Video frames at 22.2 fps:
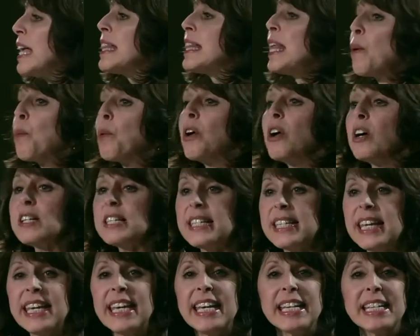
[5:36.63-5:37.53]
They were all
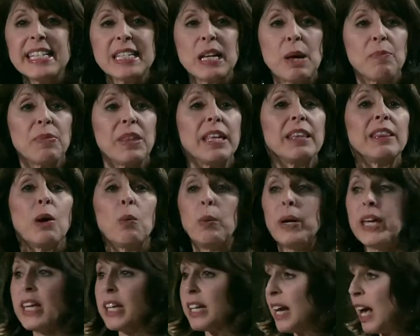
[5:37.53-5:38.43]
seeking something that
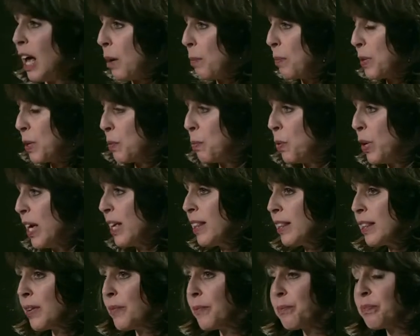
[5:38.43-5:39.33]
we could help them with.